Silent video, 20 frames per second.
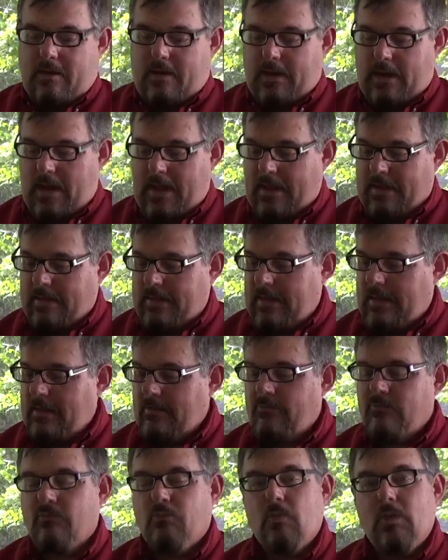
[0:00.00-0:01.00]
like
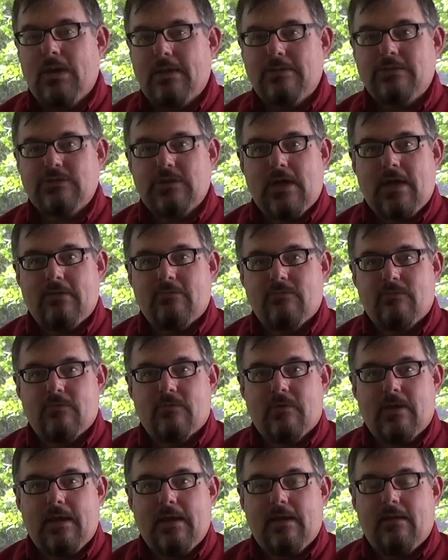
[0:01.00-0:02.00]
this
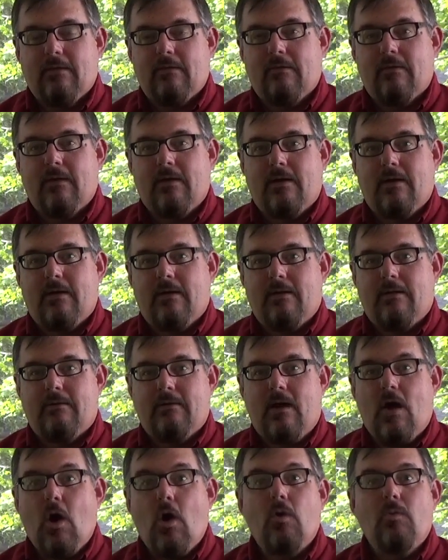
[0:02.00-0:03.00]
Winchester here,
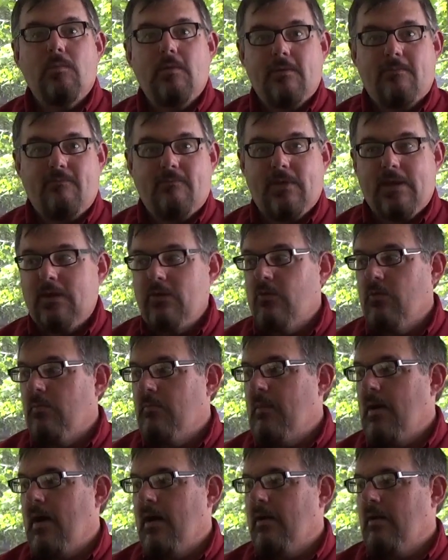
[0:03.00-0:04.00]
Home Defender
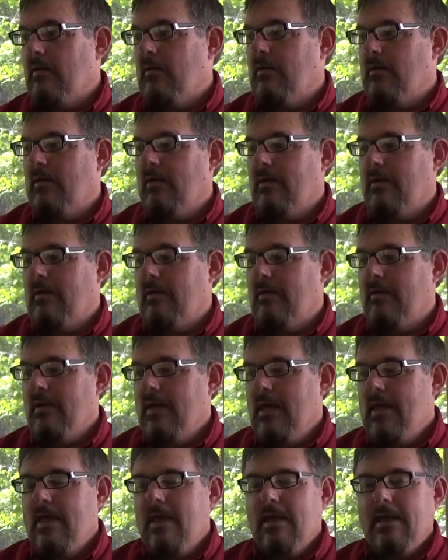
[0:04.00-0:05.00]
model.
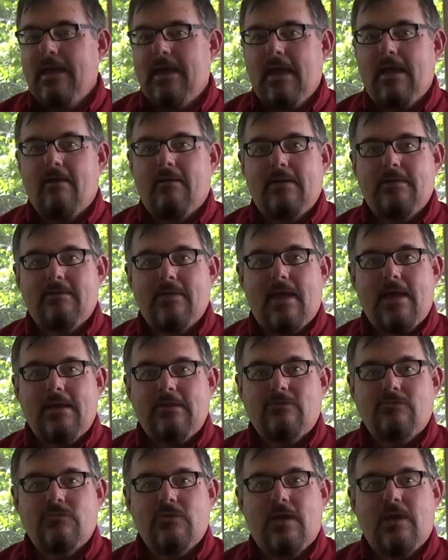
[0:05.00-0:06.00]
Carries
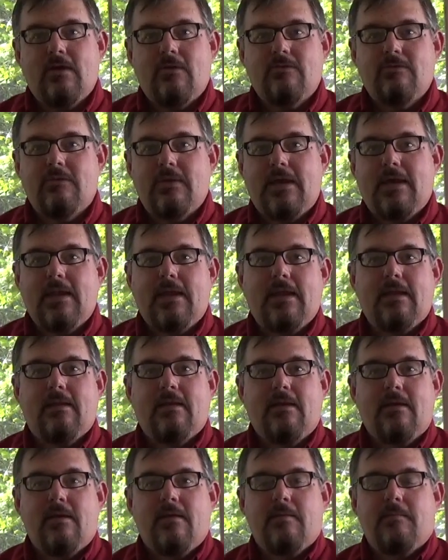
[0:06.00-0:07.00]
8 shells in it,
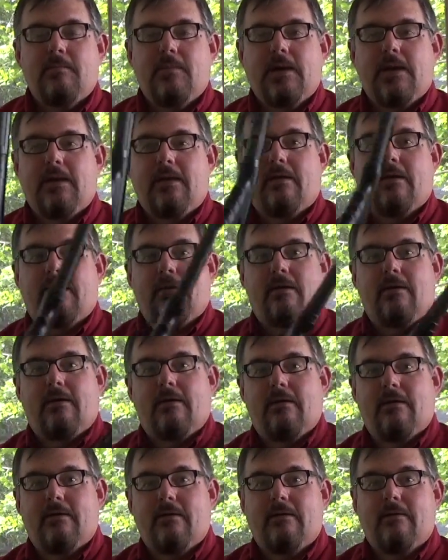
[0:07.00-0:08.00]
but
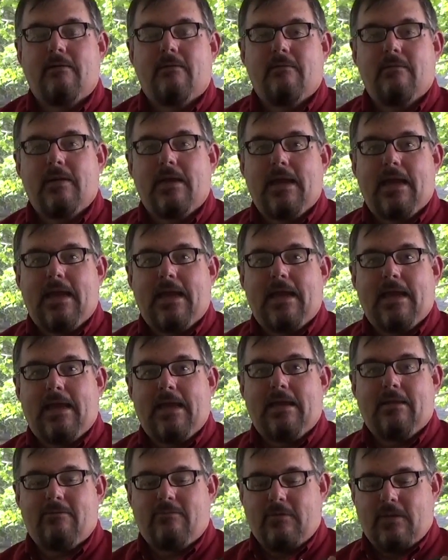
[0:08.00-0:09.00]

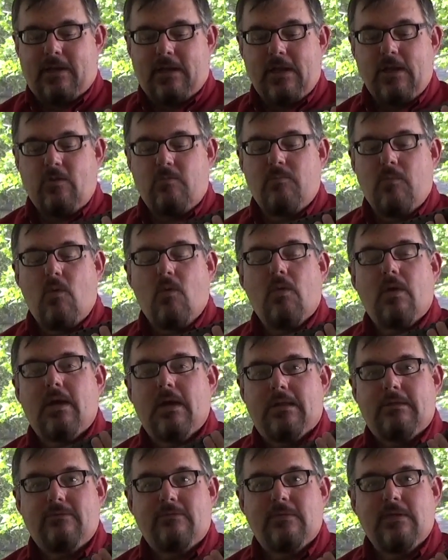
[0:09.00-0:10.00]
is a little more
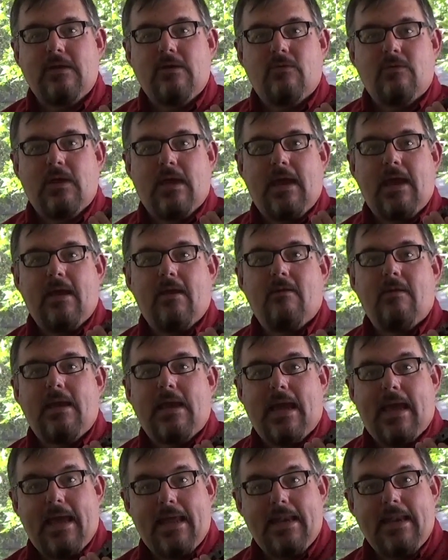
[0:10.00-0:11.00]
concealed
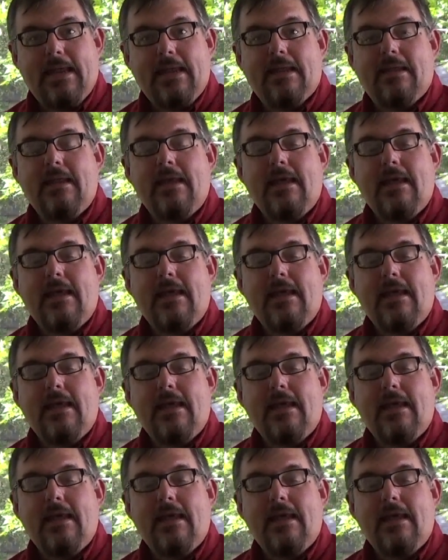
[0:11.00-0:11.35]
carry, and it